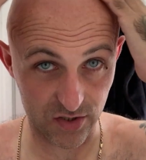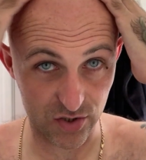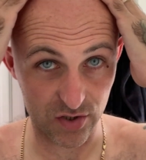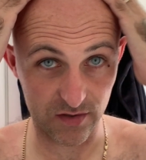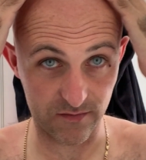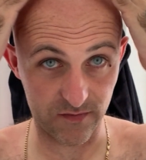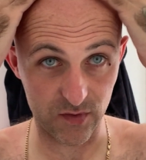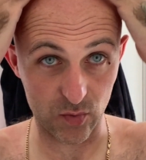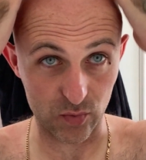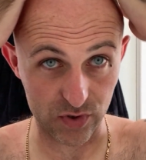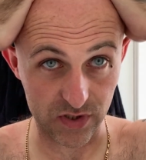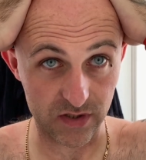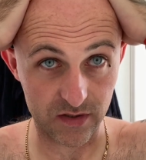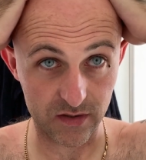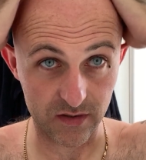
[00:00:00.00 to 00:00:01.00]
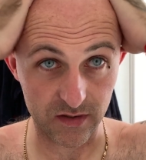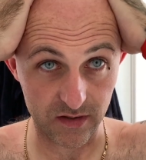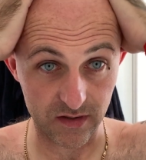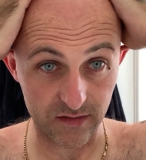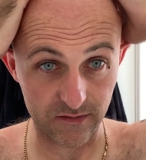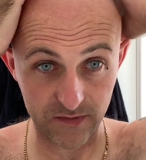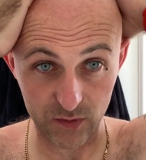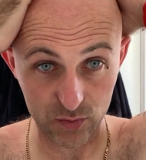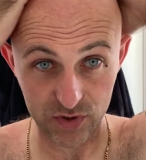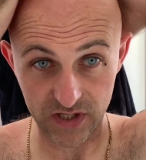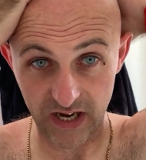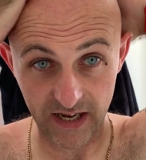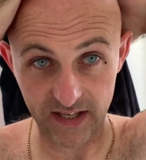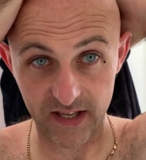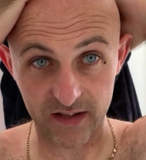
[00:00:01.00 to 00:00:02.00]
It feels
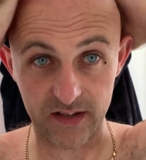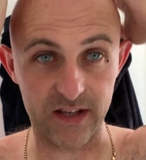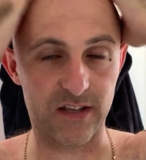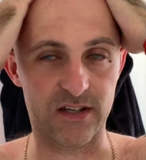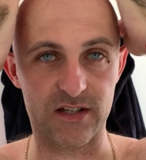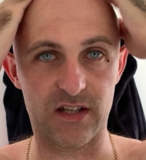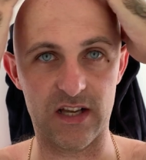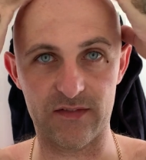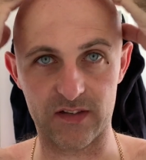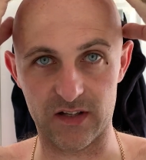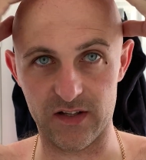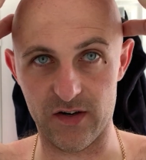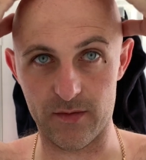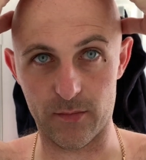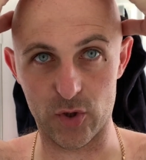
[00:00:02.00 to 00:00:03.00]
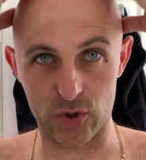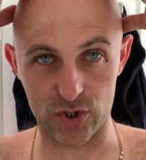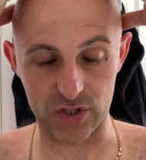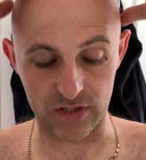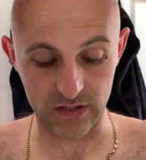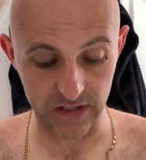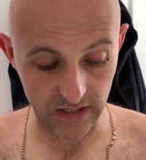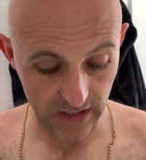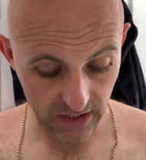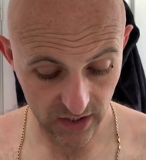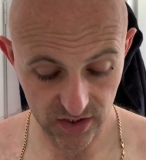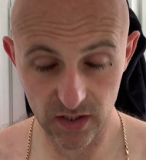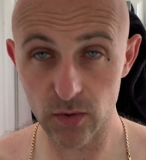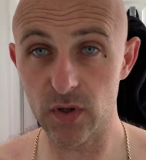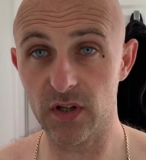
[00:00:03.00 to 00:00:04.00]
tacky, like it's left a layer of moisture.
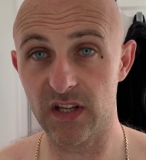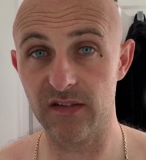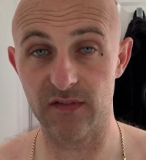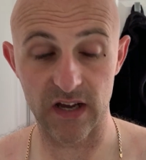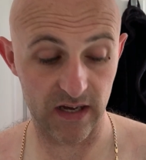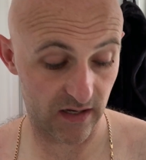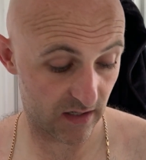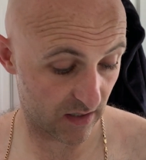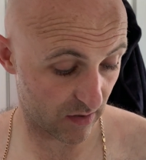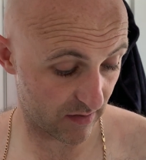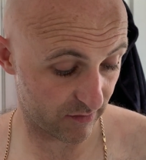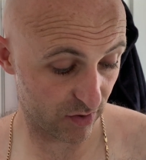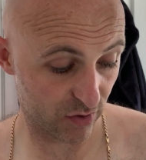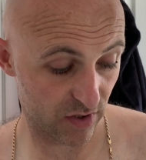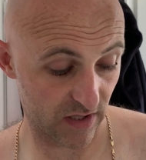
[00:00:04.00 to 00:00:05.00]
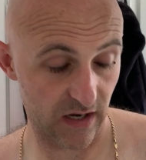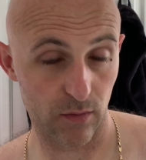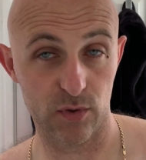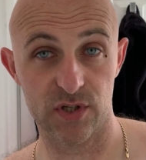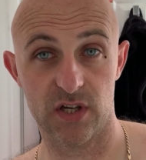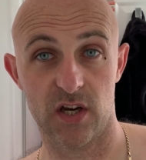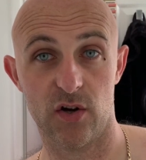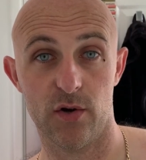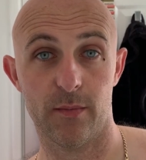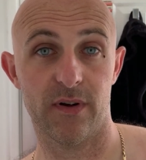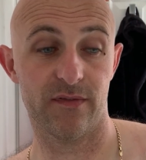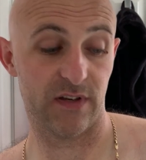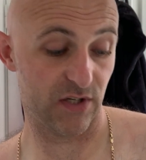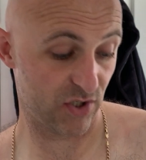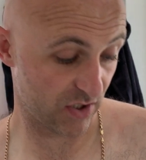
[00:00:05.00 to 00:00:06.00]
So I'm going to leave that. I'll have a look at that once I cut in my
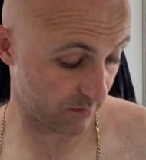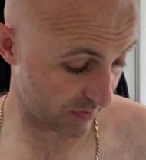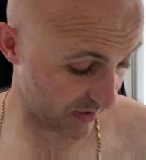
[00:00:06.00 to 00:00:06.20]
face shave.